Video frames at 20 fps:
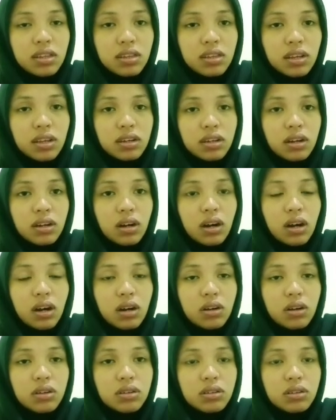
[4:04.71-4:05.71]
that
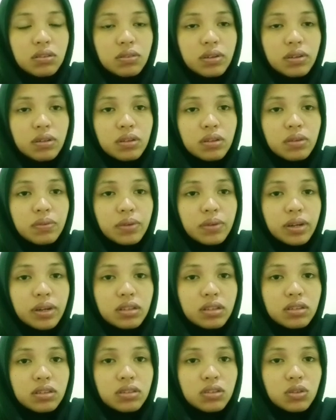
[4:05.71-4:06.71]
are
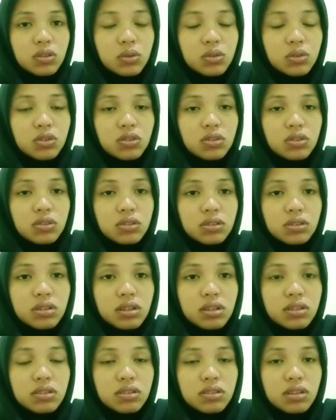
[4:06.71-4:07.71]
relevant to
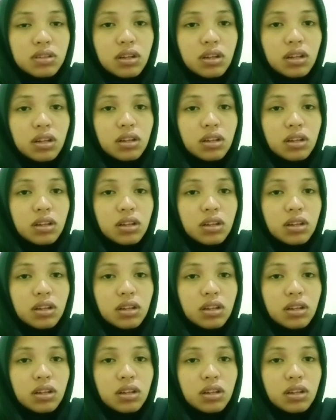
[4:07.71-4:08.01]
students'